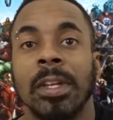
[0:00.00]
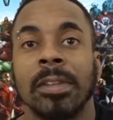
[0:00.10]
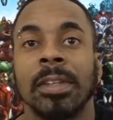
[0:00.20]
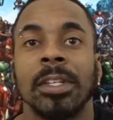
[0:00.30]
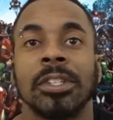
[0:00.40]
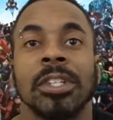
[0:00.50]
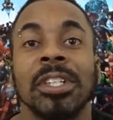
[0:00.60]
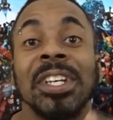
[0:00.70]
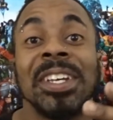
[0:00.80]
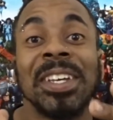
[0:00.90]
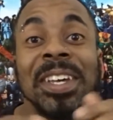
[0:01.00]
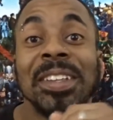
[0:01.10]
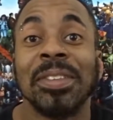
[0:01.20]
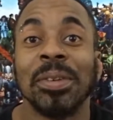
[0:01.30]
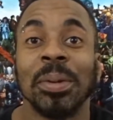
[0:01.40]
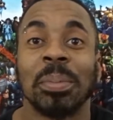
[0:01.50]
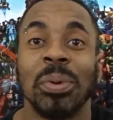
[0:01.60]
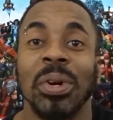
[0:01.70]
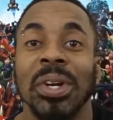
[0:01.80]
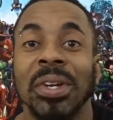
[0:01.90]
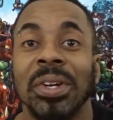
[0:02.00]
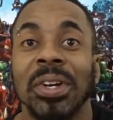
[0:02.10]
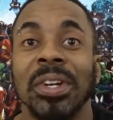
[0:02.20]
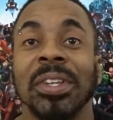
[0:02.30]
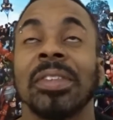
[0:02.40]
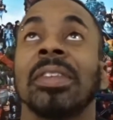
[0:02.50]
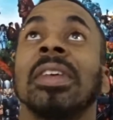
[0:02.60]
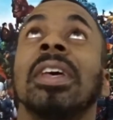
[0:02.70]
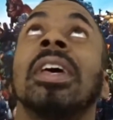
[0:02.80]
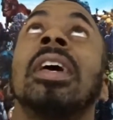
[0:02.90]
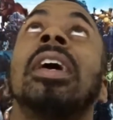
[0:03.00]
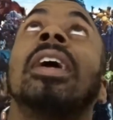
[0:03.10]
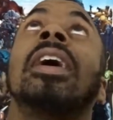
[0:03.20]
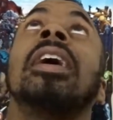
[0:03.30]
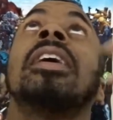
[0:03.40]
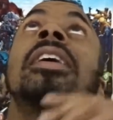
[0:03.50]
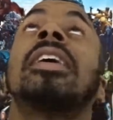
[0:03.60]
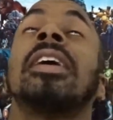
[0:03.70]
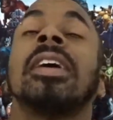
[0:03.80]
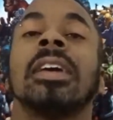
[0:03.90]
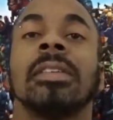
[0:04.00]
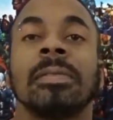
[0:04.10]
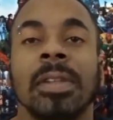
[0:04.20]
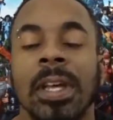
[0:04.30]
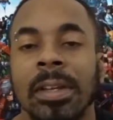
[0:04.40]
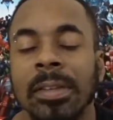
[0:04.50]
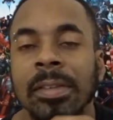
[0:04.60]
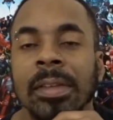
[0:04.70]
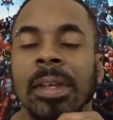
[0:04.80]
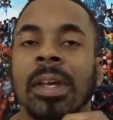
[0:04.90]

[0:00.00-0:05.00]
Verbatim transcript: Flex Nation, it's your boy Curtis, aka Flex.